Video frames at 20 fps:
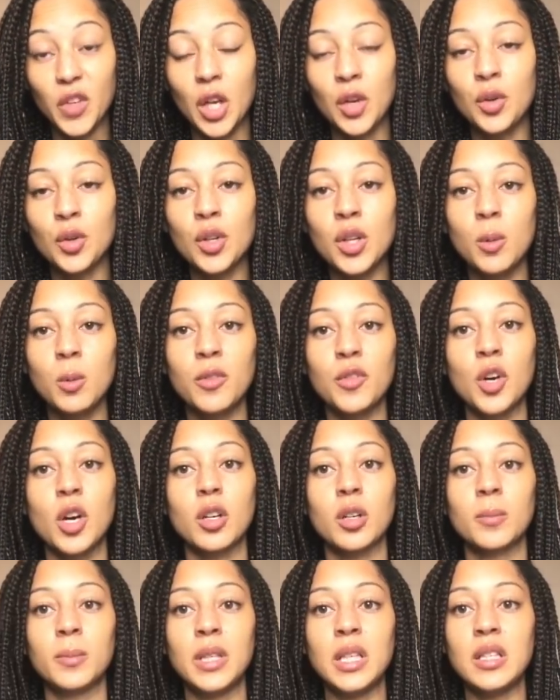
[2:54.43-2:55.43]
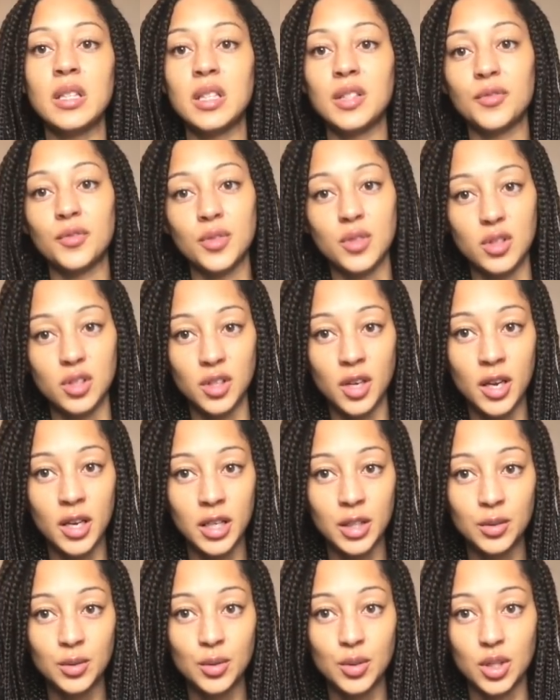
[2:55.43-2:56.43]
And although we've got completely different
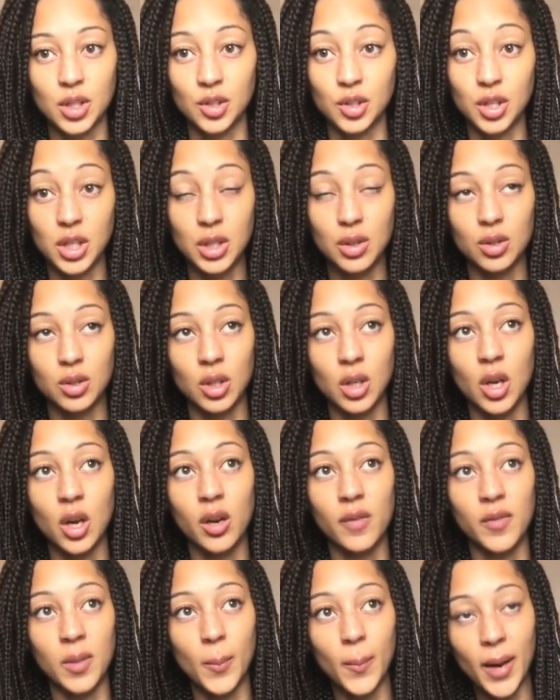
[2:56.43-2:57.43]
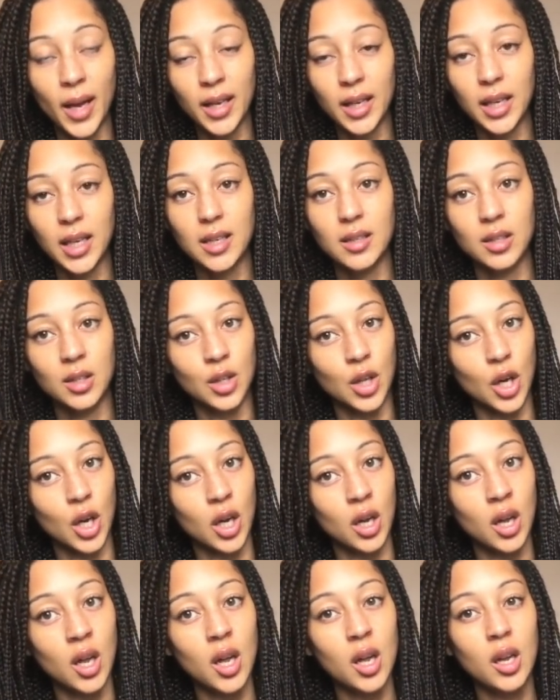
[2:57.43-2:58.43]
styles and she does a lot of the blankets and the